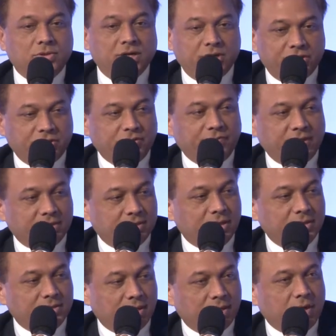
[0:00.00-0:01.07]
centers of
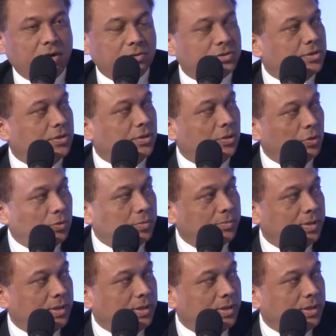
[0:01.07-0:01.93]
excellence across the globe.